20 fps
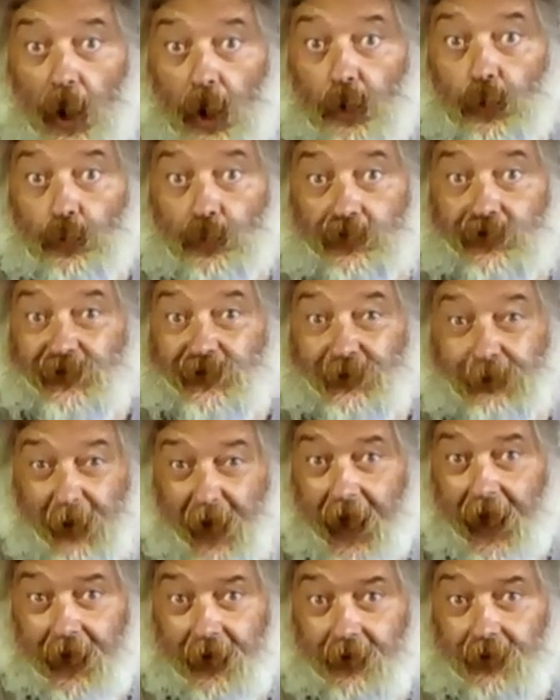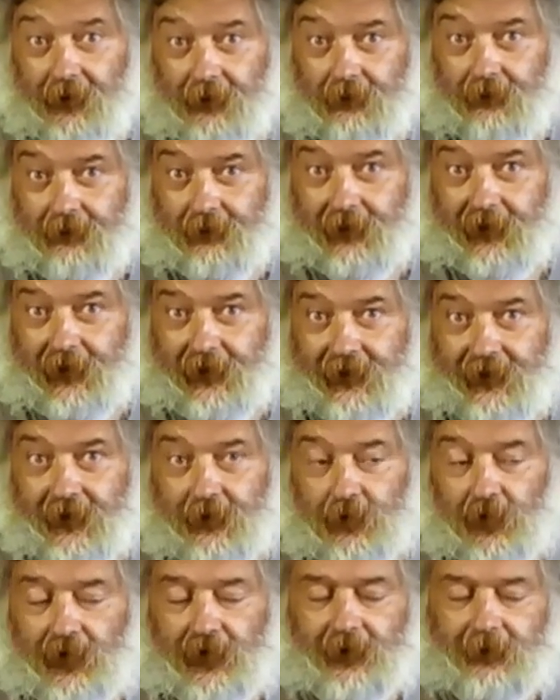old spec, as
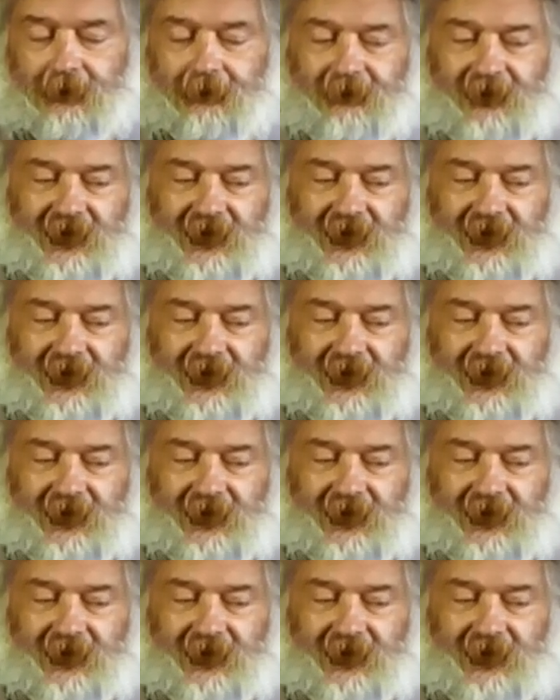it were,